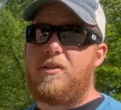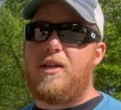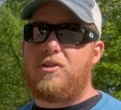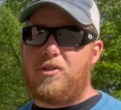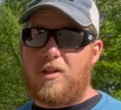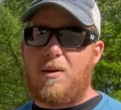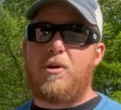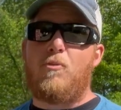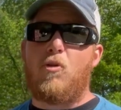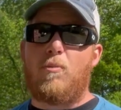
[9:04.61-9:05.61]
That's just that
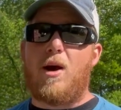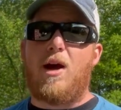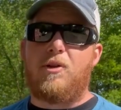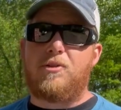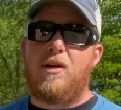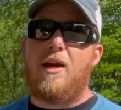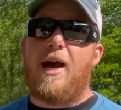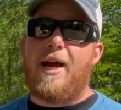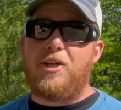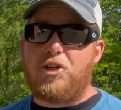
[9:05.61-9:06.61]
many more miles
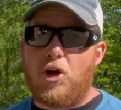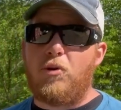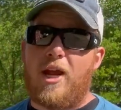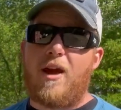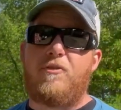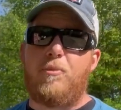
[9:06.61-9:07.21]
I don't have